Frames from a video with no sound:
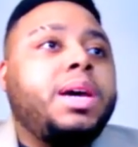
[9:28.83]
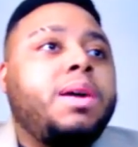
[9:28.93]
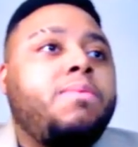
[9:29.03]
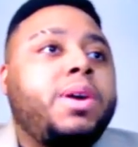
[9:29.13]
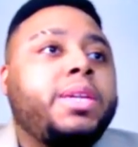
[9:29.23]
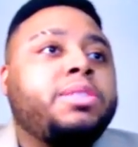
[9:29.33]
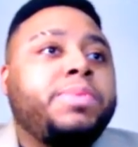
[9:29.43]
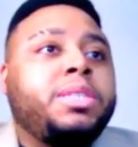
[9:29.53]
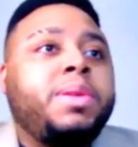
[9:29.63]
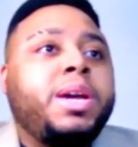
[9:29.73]
what is the
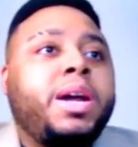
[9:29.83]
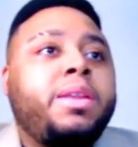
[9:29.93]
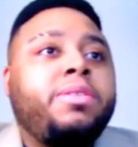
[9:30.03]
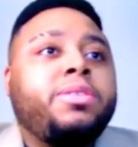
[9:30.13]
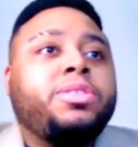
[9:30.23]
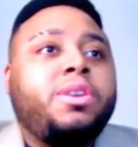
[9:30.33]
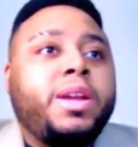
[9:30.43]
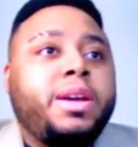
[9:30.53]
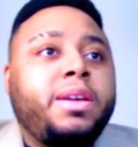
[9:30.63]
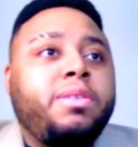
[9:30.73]
reason behind you
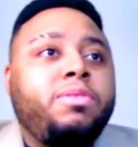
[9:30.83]
starting